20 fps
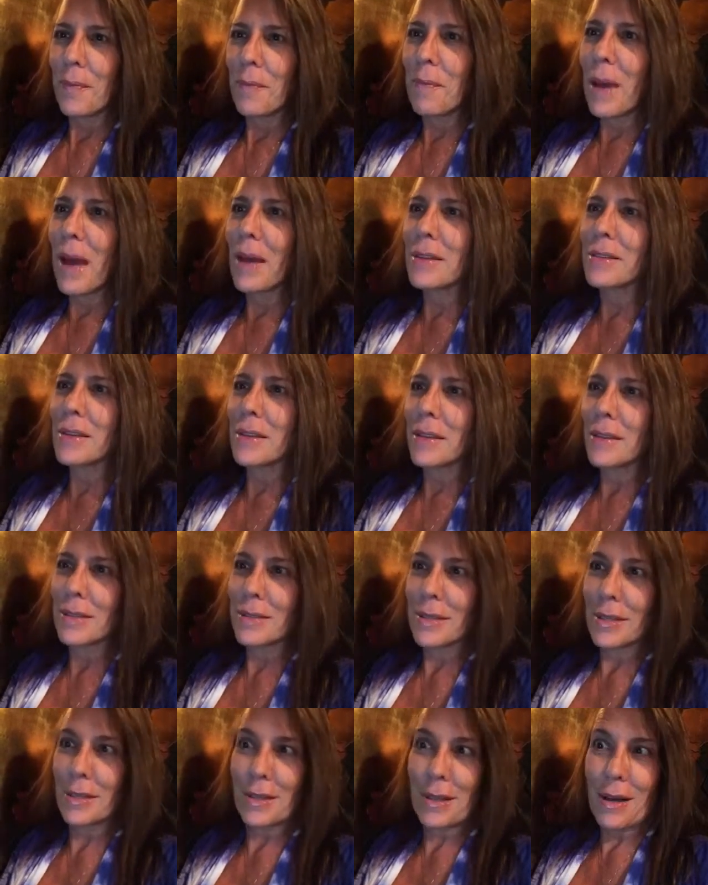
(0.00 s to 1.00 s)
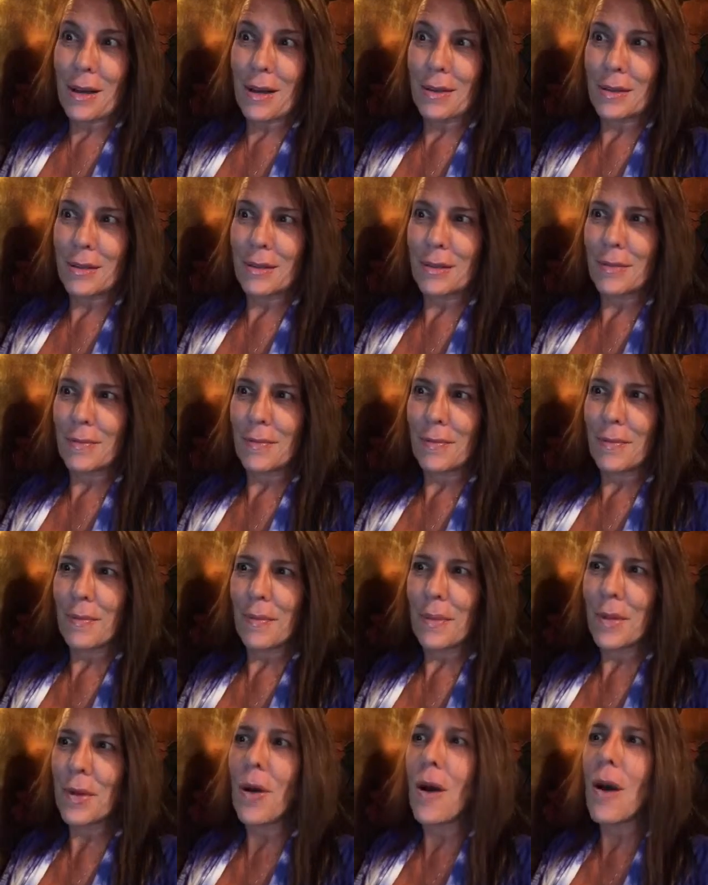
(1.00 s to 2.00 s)
Masochistic lies.
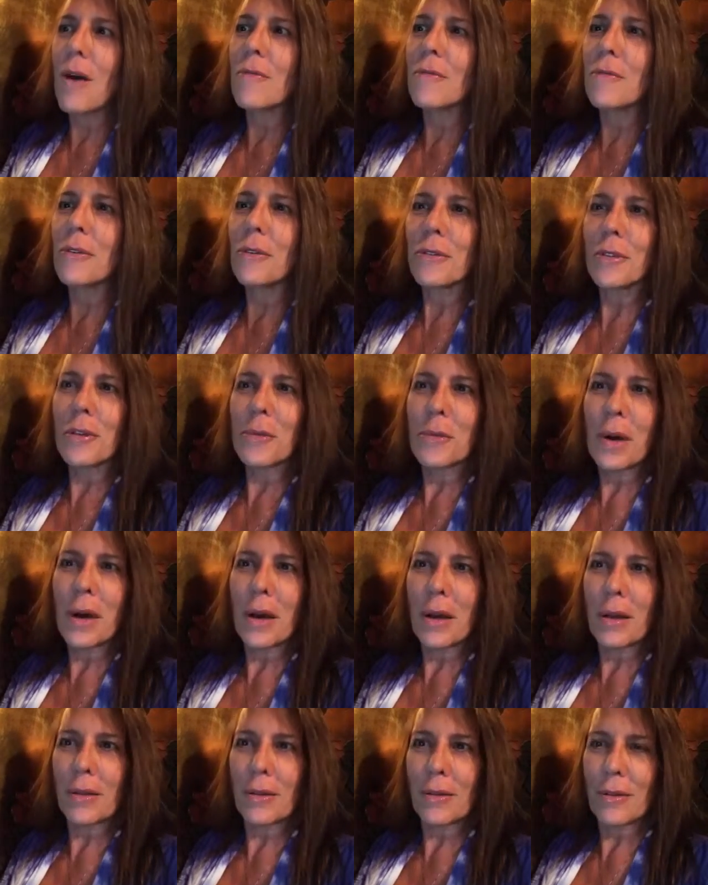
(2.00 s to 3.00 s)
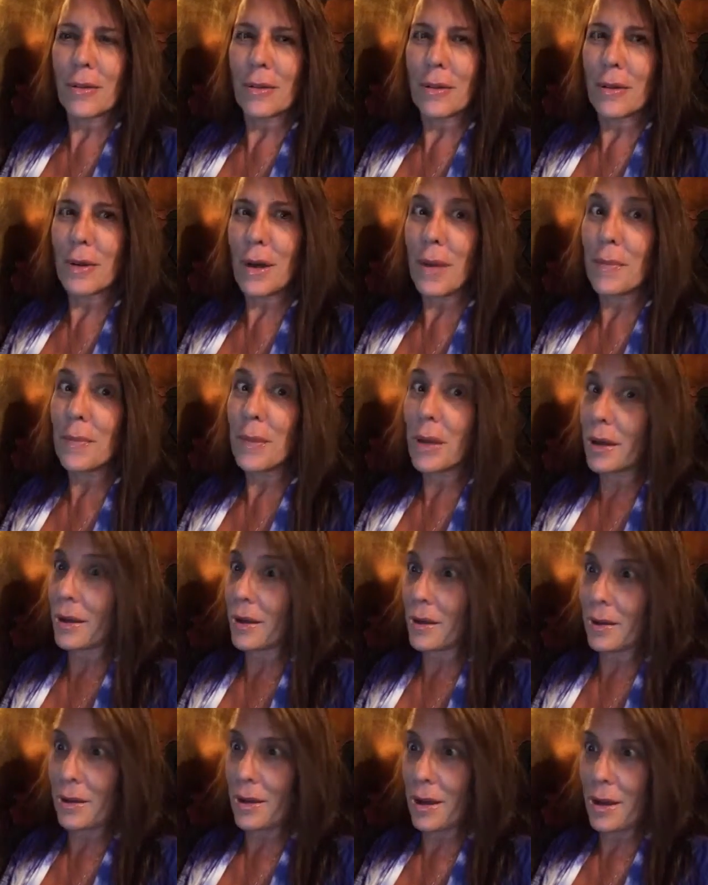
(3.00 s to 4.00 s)
They're harmful to the mind. I'm not
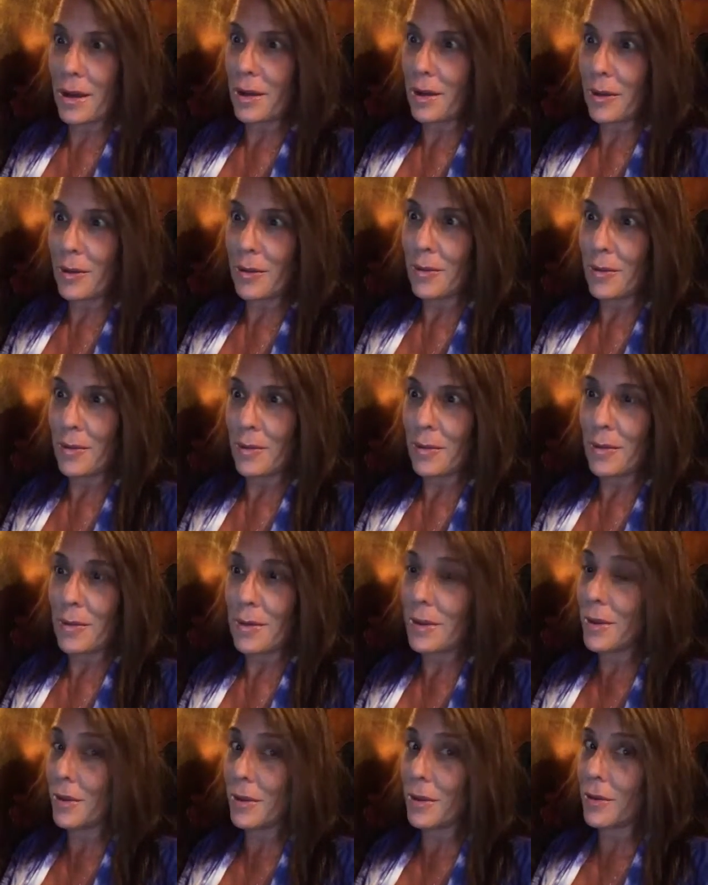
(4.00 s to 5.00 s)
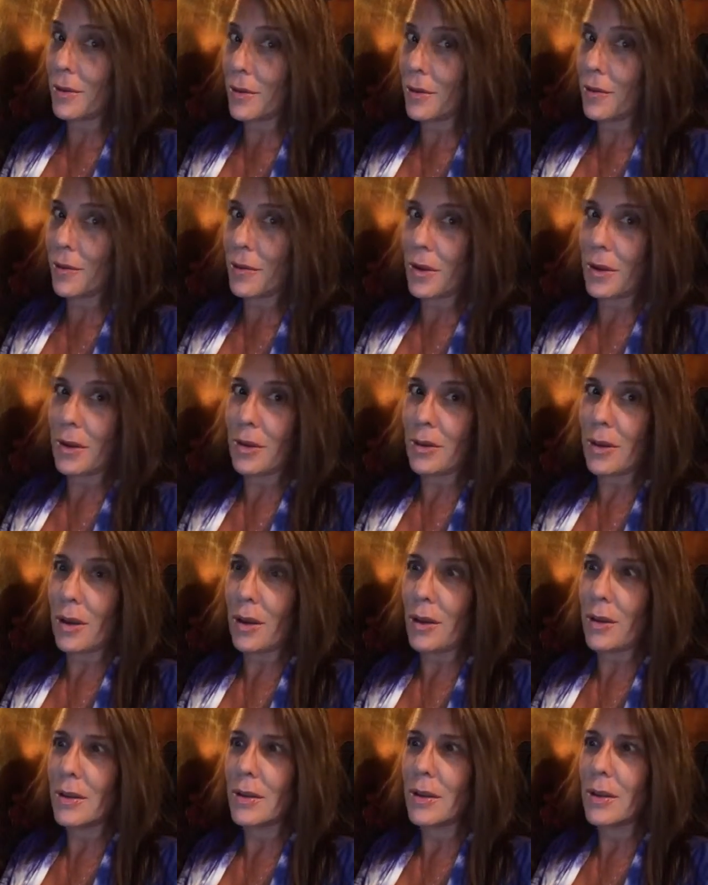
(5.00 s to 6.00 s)
going to lie to you. This isn't a fairy
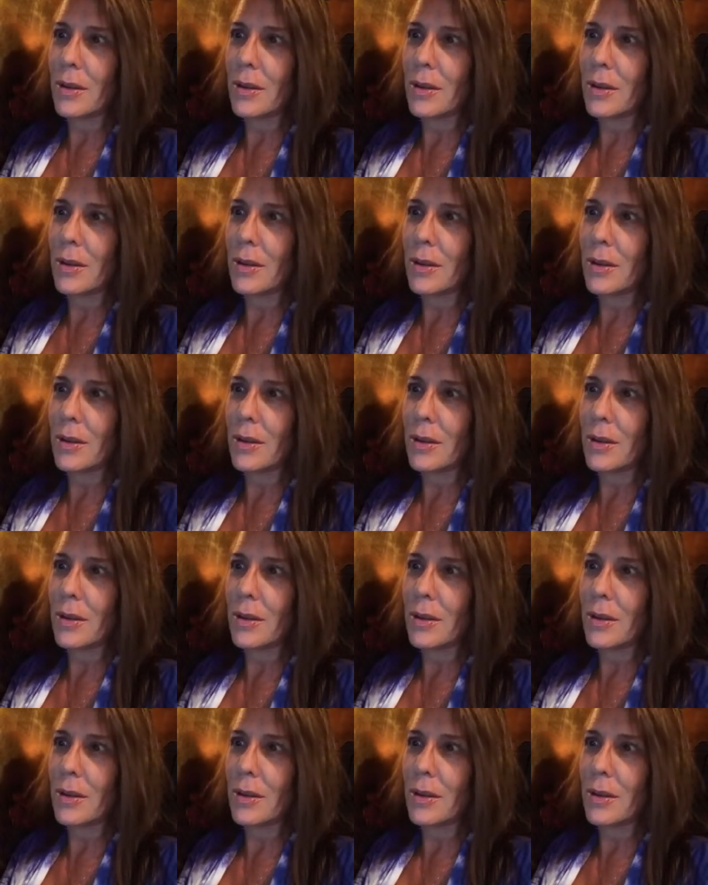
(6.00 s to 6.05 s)
tale.